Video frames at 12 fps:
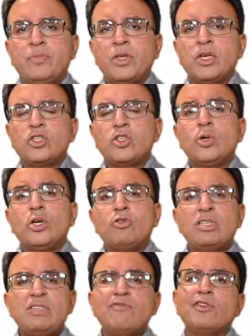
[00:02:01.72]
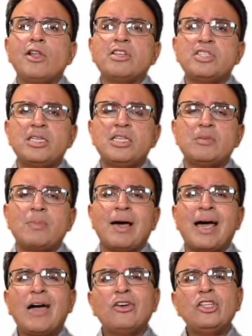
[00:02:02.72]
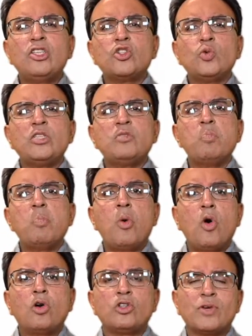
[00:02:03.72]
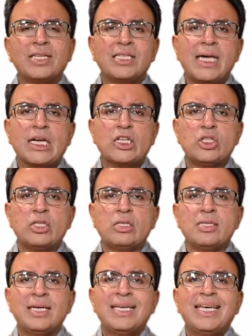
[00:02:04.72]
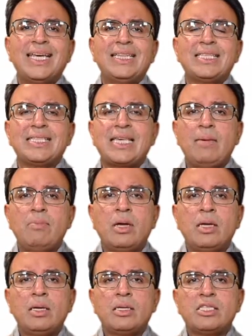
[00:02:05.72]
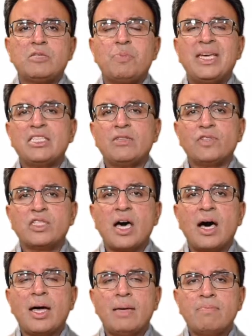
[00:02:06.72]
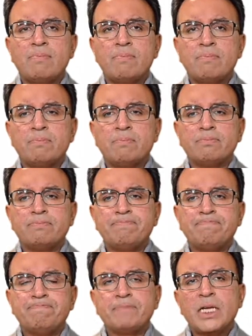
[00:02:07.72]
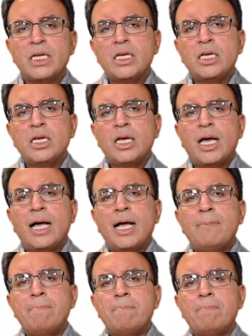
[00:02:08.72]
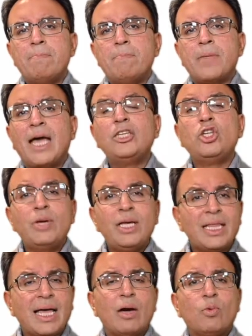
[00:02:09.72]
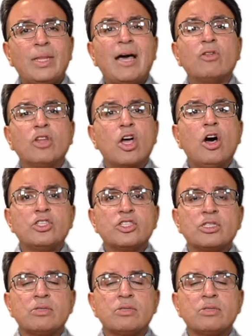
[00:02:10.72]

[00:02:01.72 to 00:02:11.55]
So increasing velocity is about how can you squeeze more transactions in the same space of time, and doing that without the costs.